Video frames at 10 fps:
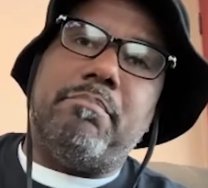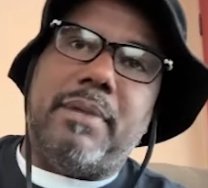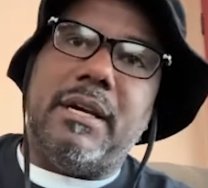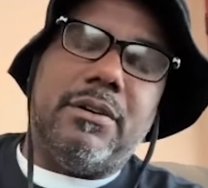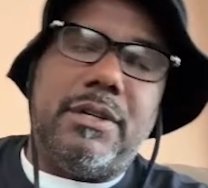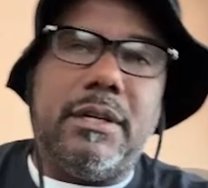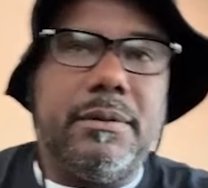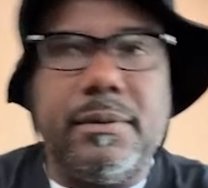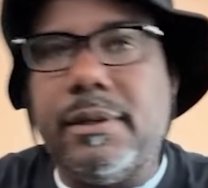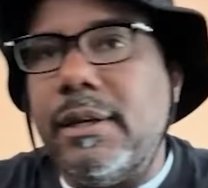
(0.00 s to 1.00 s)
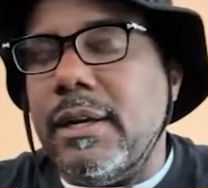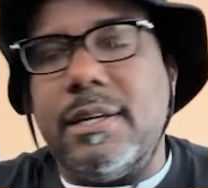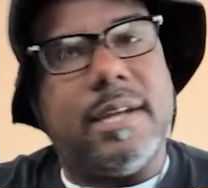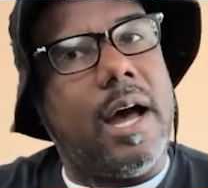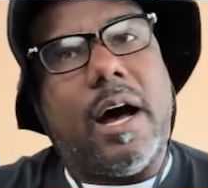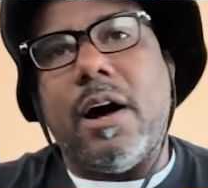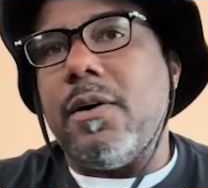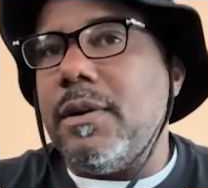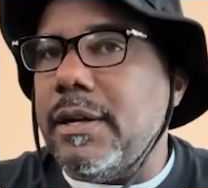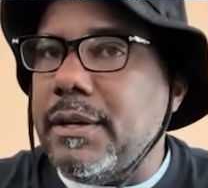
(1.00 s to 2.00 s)
building. It's
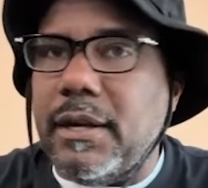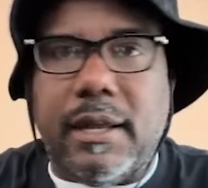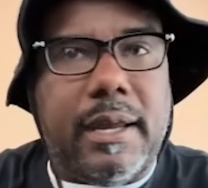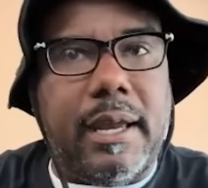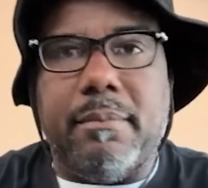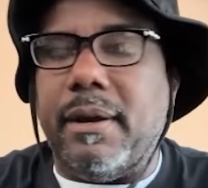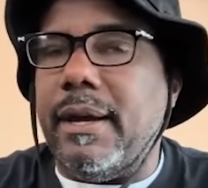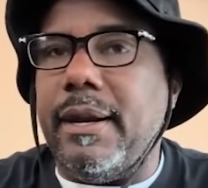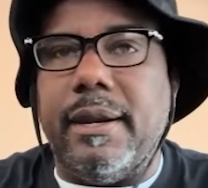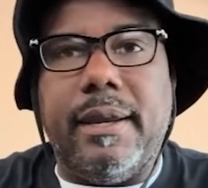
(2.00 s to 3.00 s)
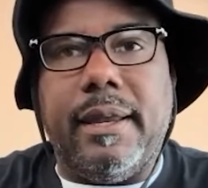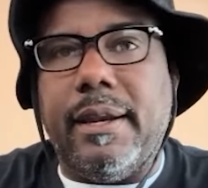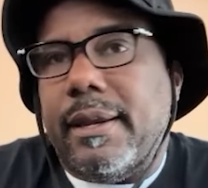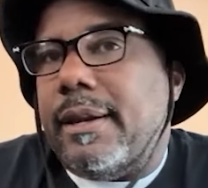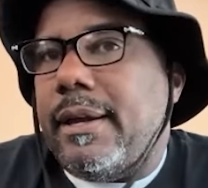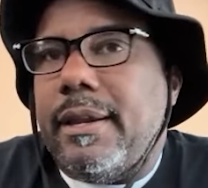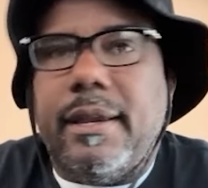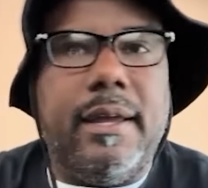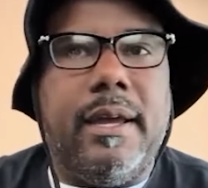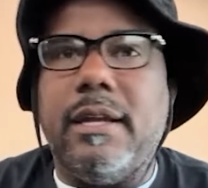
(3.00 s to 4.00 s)
all in, and hey, man, and, and, and,
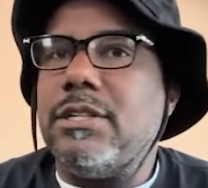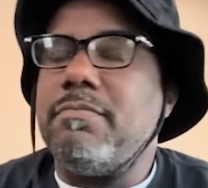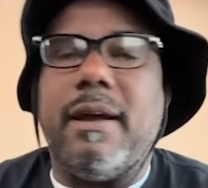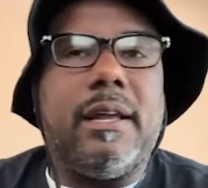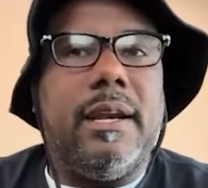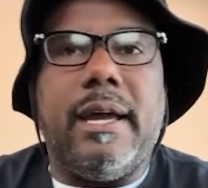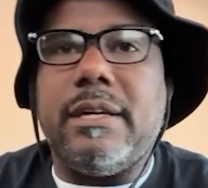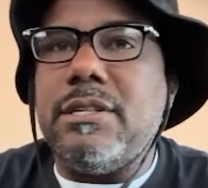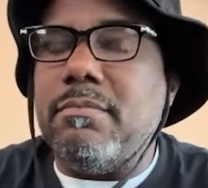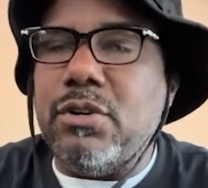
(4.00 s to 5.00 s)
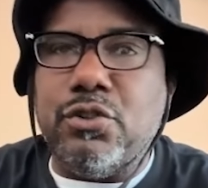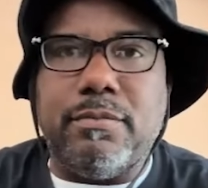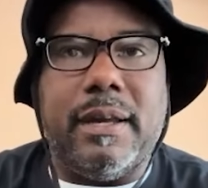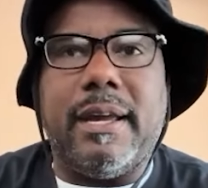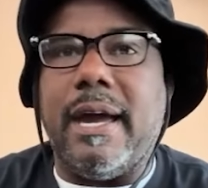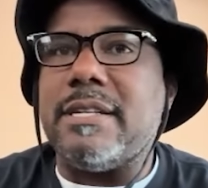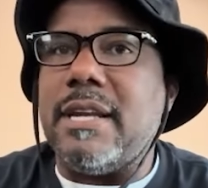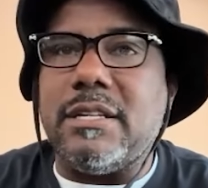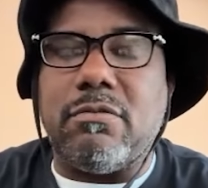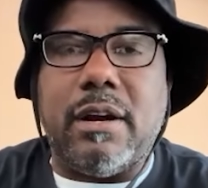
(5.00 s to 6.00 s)
and just making legacy moves, man. Gas
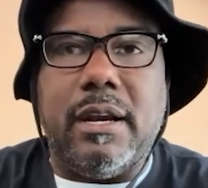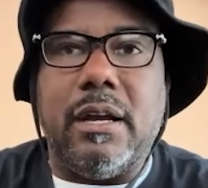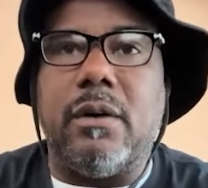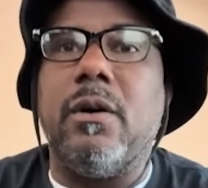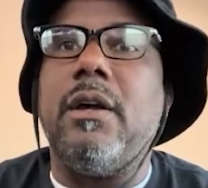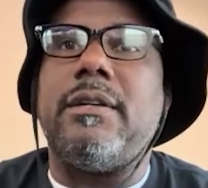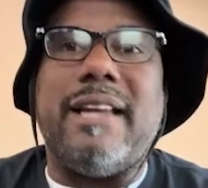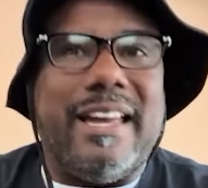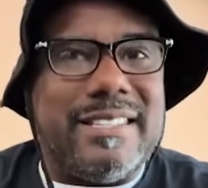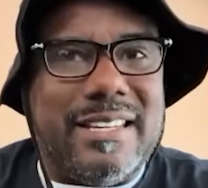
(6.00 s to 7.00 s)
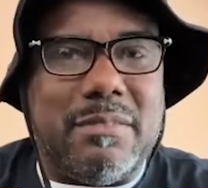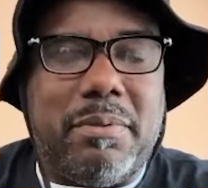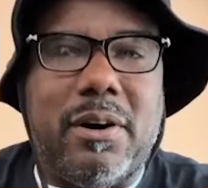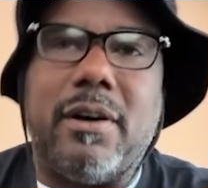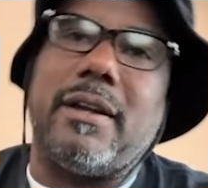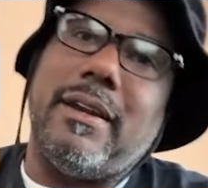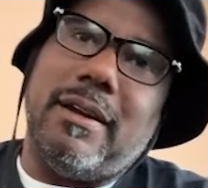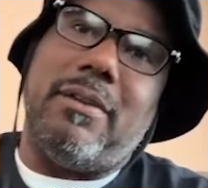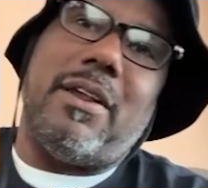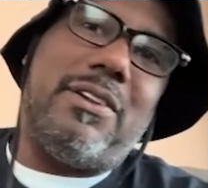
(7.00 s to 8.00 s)
Station Radio. Gas Station
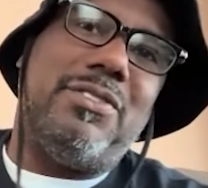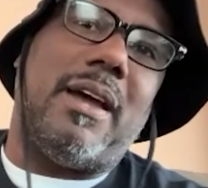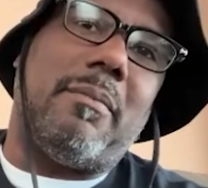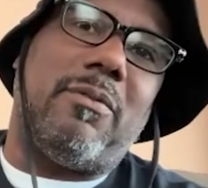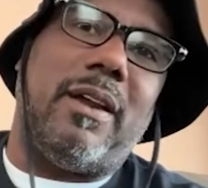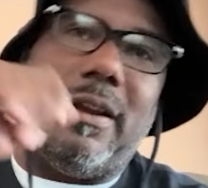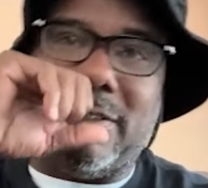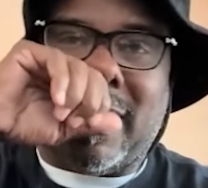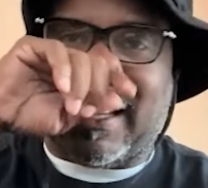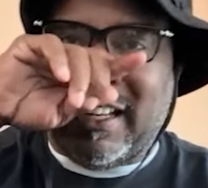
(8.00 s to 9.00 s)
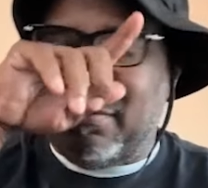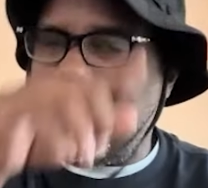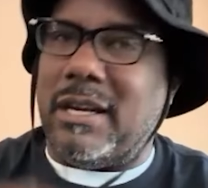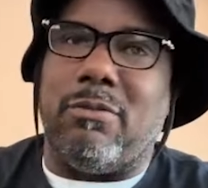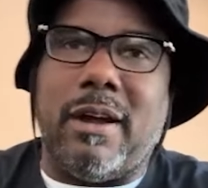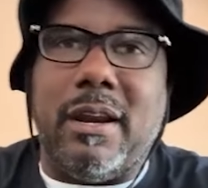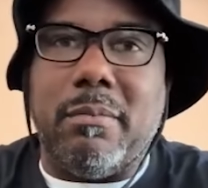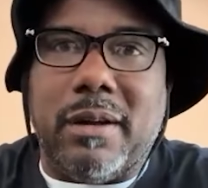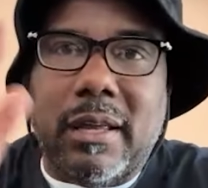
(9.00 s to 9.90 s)
Podcast. Like you say, I'm a radio, so I keep saying radio. But